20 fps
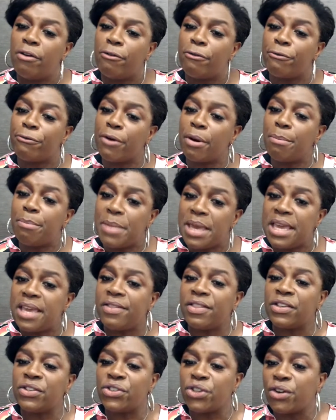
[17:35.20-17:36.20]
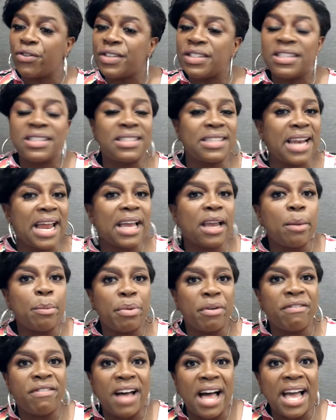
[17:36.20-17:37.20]
from me and the services that I can
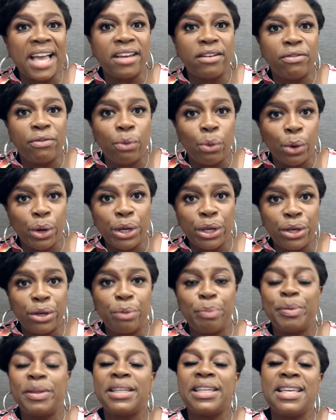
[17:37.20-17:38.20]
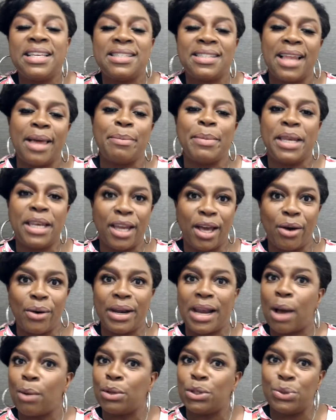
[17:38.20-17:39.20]
provide for you, please let me know
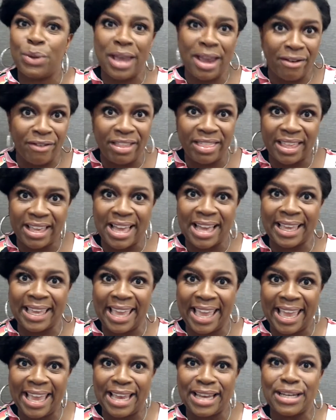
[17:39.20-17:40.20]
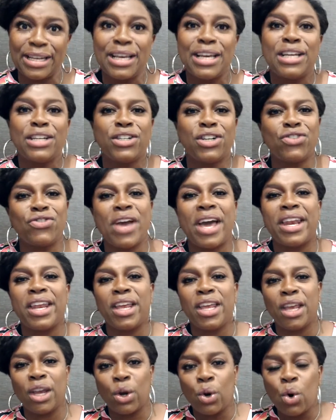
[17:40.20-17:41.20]
and I will do everything I can to try
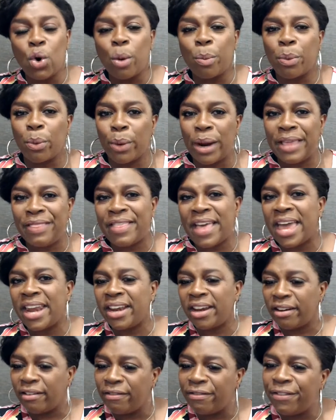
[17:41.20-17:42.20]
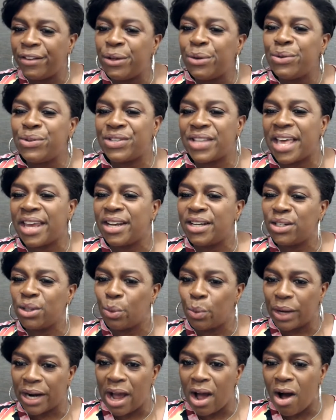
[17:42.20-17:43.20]
to incorporate that and infuse that into
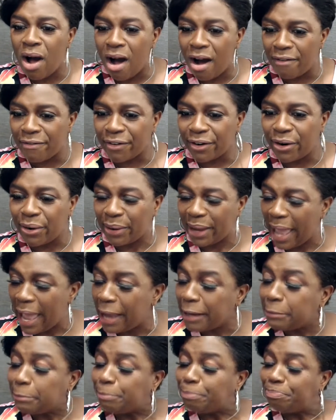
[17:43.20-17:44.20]
what I offer. Okay.